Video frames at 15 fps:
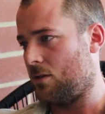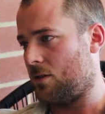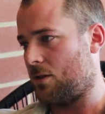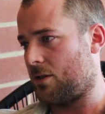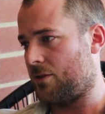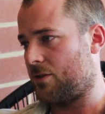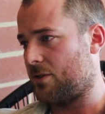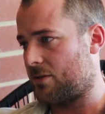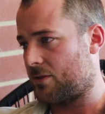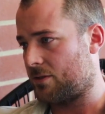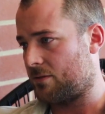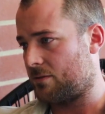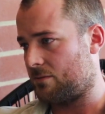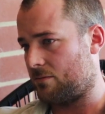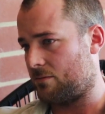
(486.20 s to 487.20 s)
You can
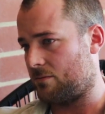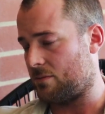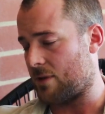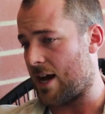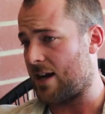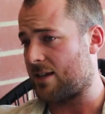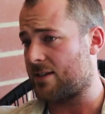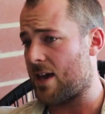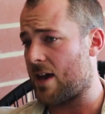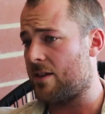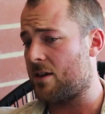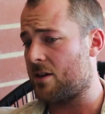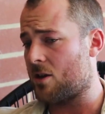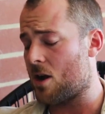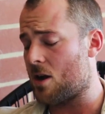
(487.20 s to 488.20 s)
just ask
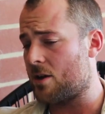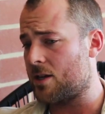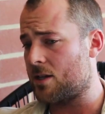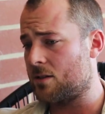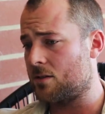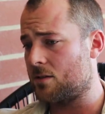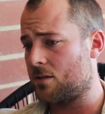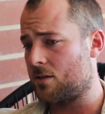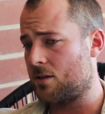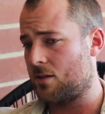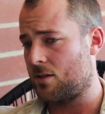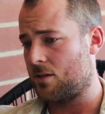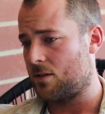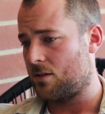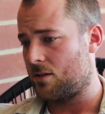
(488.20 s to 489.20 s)
how they're going,
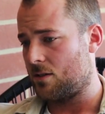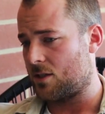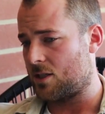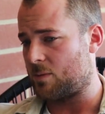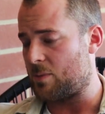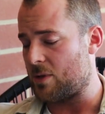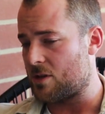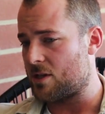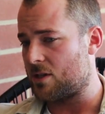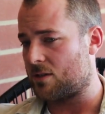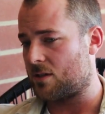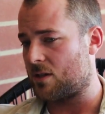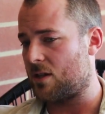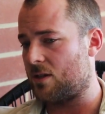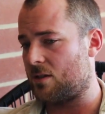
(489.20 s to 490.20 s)

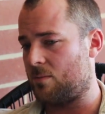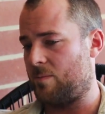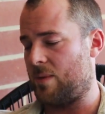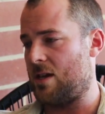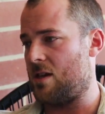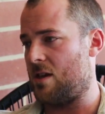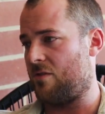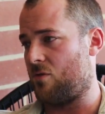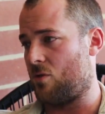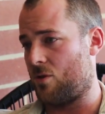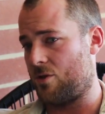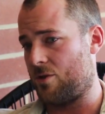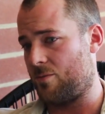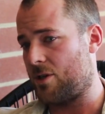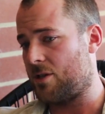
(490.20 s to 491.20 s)
experience it, be there
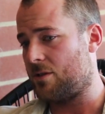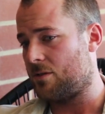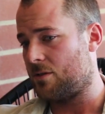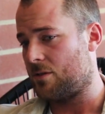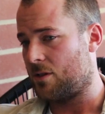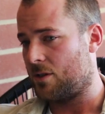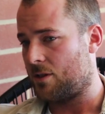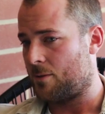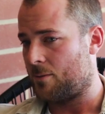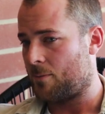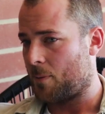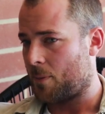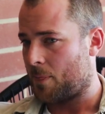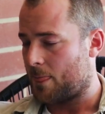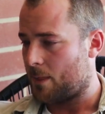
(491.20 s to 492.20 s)
for them, and
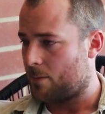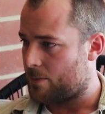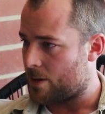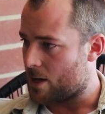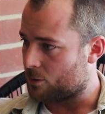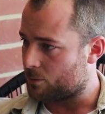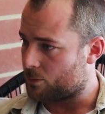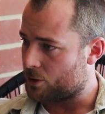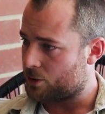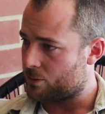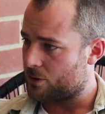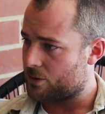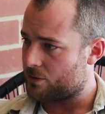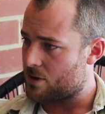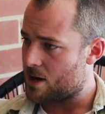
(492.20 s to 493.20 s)
help put
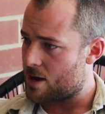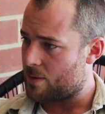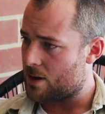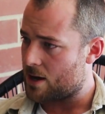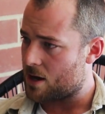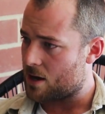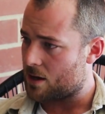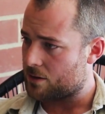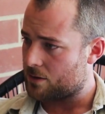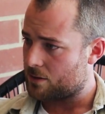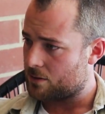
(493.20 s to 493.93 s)
them on the right path.